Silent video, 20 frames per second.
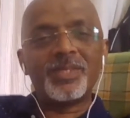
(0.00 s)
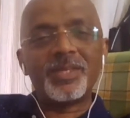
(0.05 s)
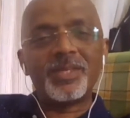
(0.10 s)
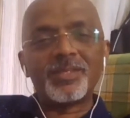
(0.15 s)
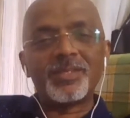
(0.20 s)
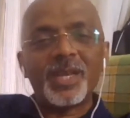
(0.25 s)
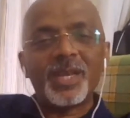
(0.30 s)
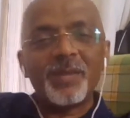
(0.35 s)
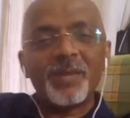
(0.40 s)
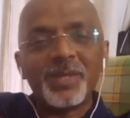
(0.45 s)
You
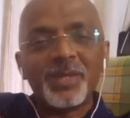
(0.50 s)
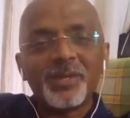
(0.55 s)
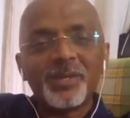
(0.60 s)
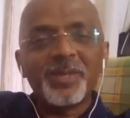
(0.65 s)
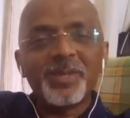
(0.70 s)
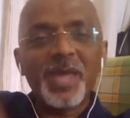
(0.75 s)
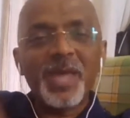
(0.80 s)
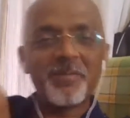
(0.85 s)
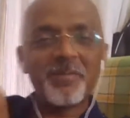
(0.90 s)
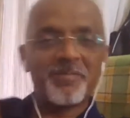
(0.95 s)
just leave
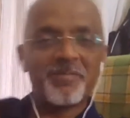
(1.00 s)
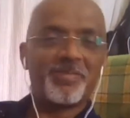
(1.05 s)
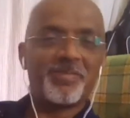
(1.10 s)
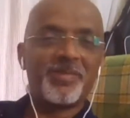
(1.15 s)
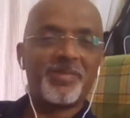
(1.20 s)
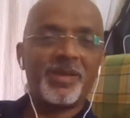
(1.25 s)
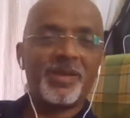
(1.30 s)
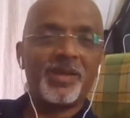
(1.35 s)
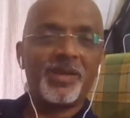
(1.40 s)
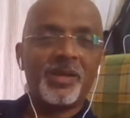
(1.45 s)
it to them.
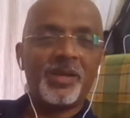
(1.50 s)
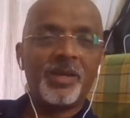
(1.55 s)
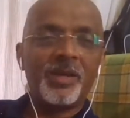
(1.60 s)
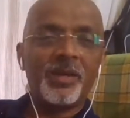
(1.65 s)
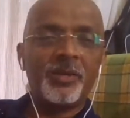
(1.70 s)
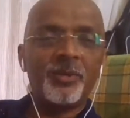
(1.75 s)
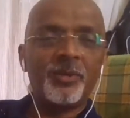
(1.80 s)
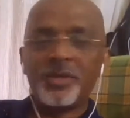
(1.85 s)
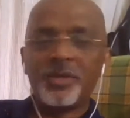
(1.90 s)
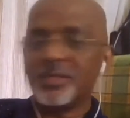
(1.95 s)

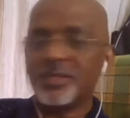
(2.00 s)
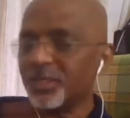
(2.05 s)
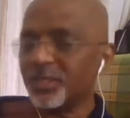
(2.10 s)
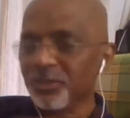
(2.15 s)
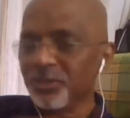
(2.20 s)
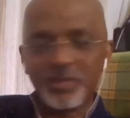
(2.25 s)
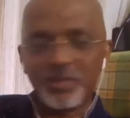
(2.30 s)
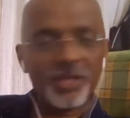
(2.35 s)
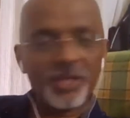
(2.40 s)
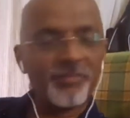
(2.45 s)
You
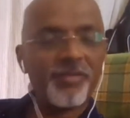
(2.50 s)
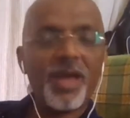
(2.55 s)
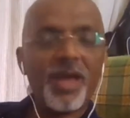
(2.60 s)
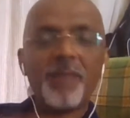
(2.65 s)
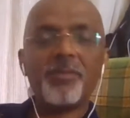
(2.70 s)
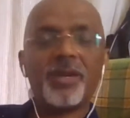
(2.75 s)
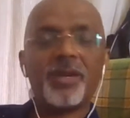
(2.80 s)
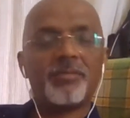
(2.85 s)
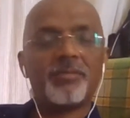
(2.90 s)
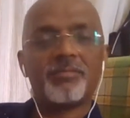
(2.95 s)
discuss with their
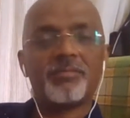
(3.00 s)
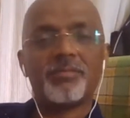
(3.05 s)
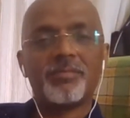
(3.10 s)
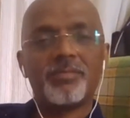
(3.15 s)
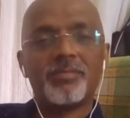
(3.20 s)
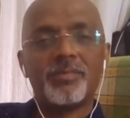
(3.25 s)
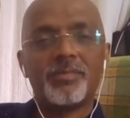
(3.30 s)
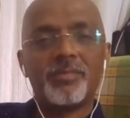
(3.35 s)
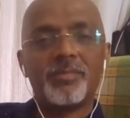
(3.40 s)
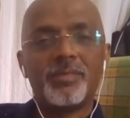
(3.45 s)
family.
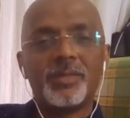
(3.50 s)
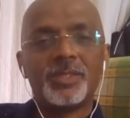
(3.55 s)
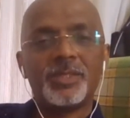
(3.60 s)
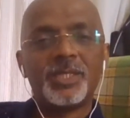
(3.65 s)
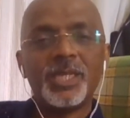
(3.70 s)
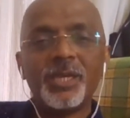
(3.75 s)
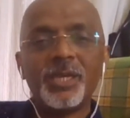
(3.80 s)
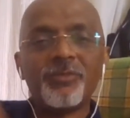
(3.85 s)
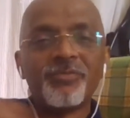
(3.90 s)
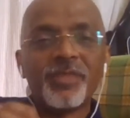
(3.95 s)

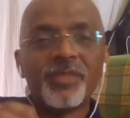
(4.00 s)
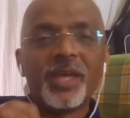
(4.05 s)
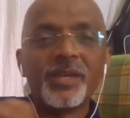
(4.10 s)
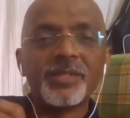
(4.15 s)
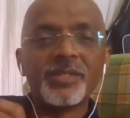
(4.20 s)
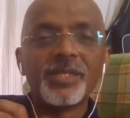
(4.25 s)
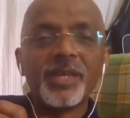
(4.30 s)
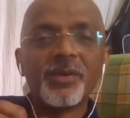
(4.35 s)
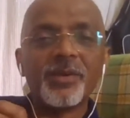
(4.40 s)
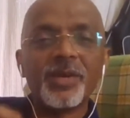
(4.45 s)
See if there
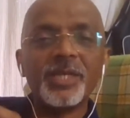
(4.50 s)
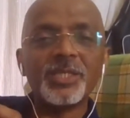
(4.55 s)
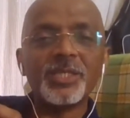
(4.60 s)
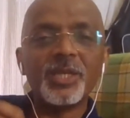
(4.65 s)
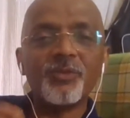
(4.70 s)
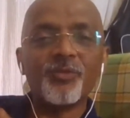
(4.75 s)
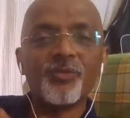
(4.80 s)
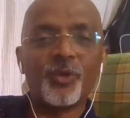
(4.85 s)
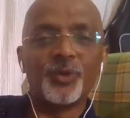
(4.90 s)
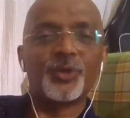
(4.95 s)
is a
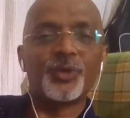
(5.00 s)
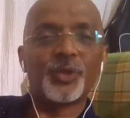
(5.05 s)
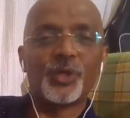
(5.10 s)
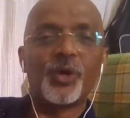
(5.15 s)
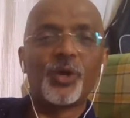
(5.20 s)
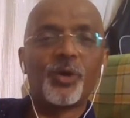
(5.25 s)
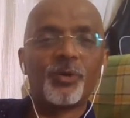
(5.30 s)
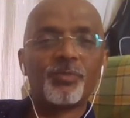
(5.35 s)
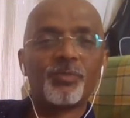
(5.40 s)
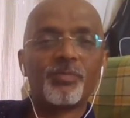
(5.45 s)
reason for you to
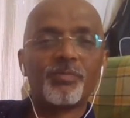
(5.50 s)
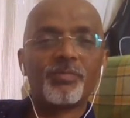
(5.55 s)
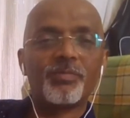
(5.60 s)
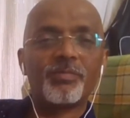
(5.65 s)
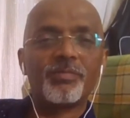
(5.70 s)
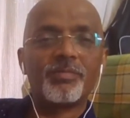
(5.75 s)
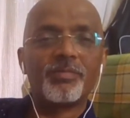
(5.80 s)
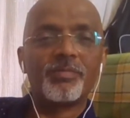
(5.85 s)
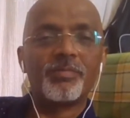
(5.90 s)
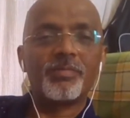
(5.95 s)
go.
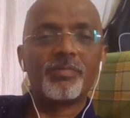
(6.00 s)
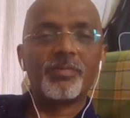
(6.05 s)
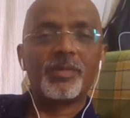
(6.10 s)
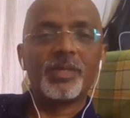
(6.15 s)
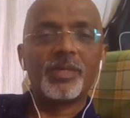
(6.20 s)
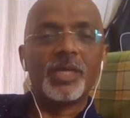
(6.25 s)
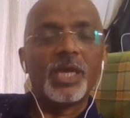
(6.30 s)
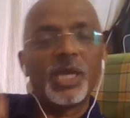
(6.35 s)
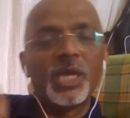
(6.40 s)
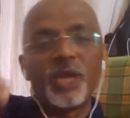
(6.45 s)

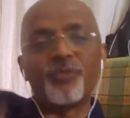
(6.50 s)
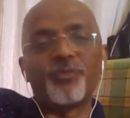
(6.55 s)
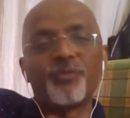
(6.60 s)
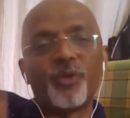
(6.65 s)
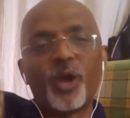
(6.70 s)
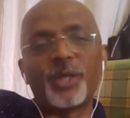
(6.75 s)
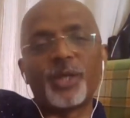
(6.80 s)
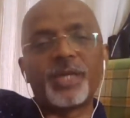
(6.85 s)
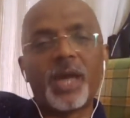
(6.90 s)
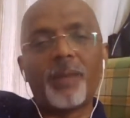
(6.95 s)
If
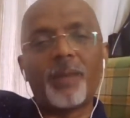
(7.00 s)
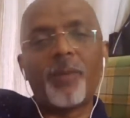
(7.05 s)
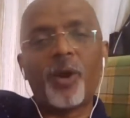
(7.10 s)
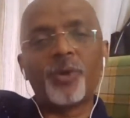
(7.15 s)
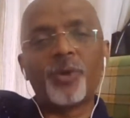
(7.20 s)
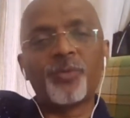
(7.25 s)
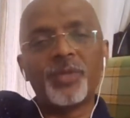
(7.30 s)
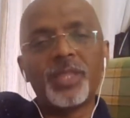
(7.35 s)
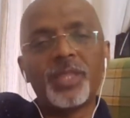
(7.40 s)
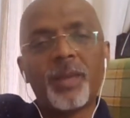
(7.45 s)
not, come
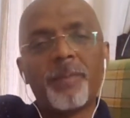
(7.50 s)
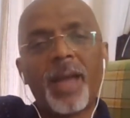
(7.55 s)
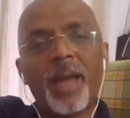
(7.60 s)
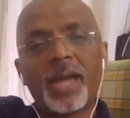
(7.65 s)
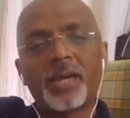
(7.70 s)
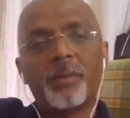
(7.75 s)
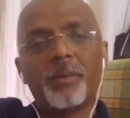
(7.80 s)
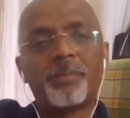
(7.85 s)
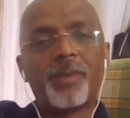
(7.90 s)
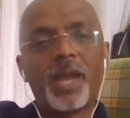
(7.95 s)
out with your
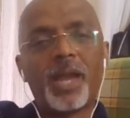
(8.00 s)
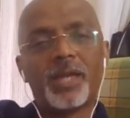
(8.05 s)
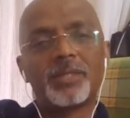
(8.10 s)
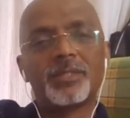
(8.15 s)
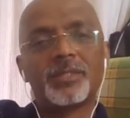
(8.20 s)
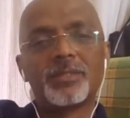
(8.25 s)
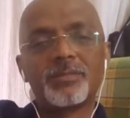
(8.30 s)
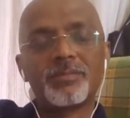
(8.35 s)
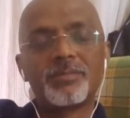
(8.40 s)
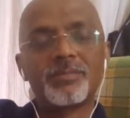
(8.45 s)
backup
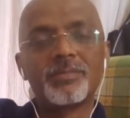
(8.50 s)
plans.